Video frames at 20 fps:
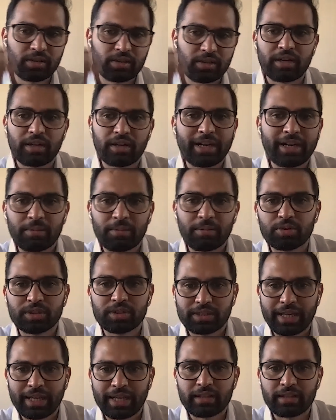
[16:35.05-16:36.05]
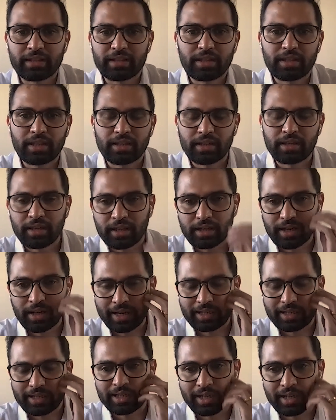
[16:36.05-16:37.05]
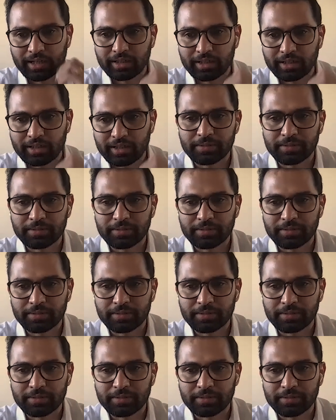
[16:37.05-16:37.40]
right up to his death in 1990.